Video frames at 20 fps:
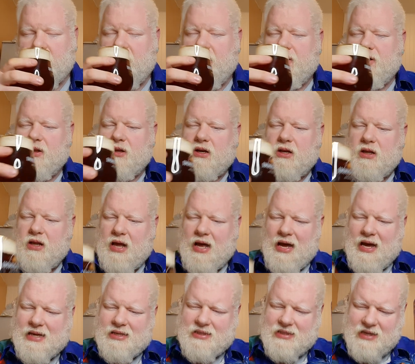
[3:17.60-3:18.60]
Out of the
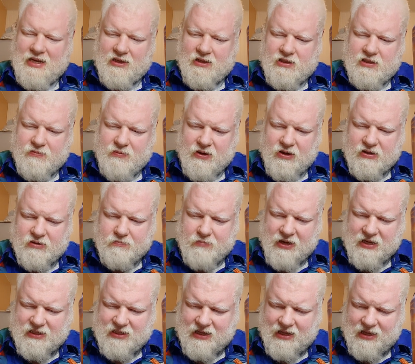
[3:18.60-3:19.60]
glass, it smells
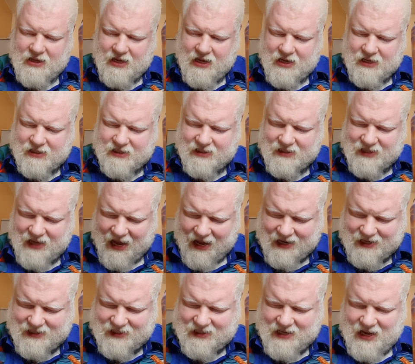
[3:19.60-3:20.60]
basically the
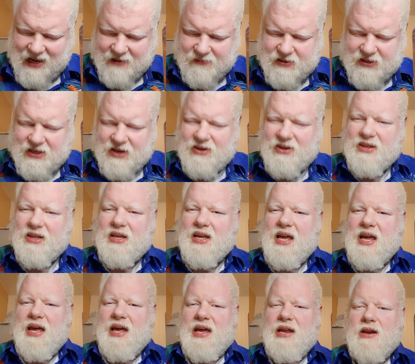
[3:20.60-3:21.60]
exact same as out of the
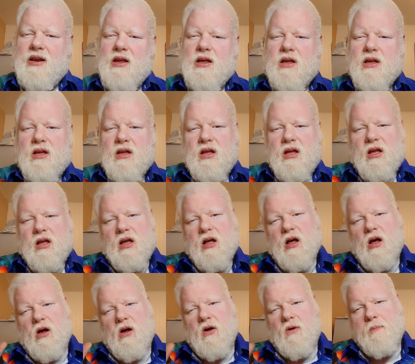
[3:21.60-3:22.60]
can,
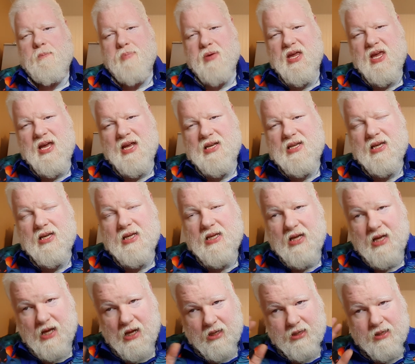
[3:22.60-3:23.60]
albeit
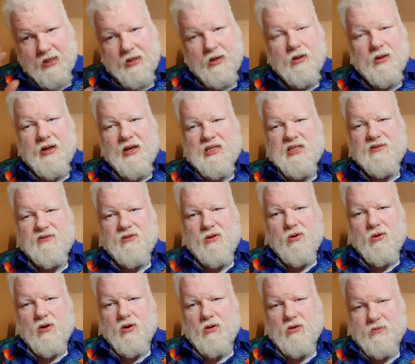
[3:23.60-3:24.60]
a little less
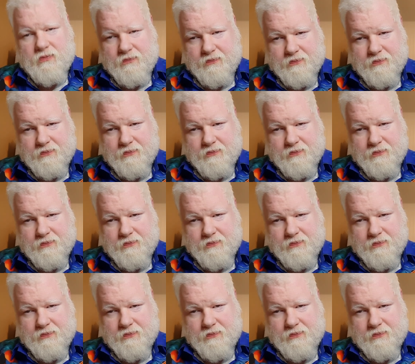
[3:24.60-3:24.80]
floral.